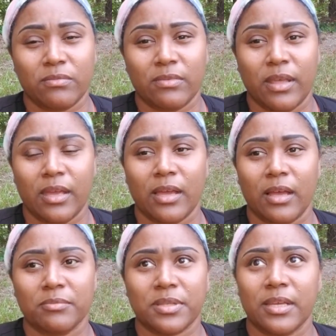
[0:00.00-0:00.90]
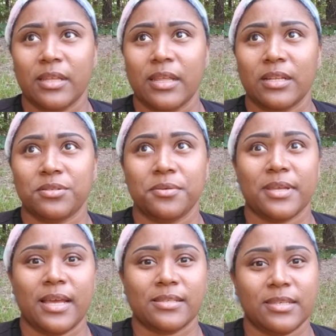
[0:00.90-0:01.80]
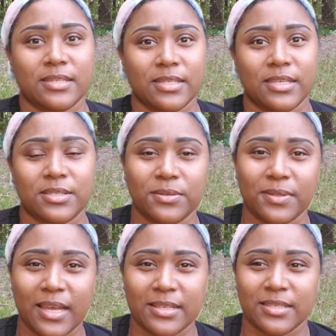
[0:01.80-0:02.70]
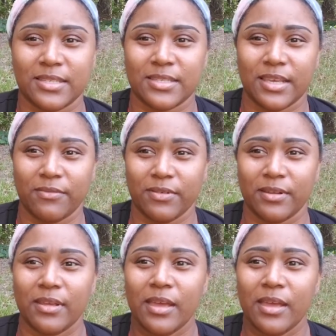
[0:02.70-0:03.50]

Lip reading: Like, I'm thinking like 2006, 2007,